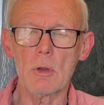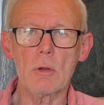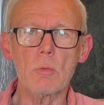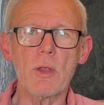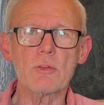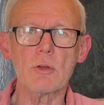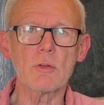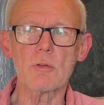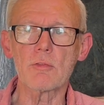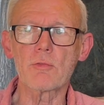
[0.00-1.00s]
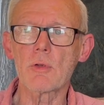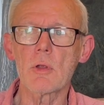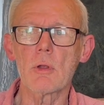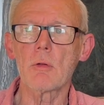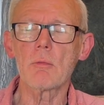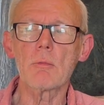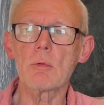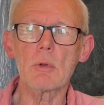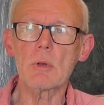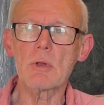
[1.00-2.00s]
questions of
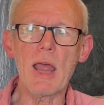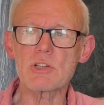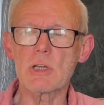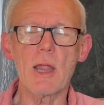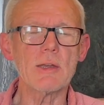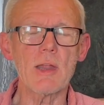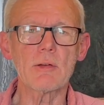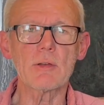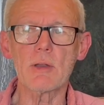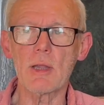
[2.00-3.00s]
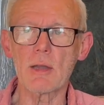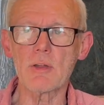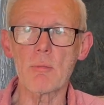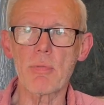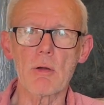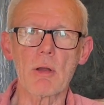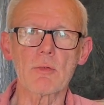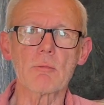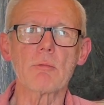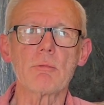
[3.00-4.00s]
national identity,
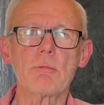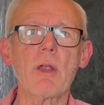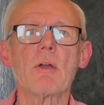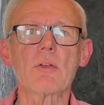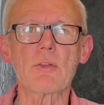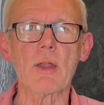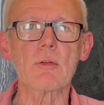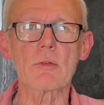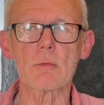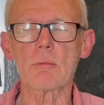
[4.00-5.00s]
anti-imperialism, various things.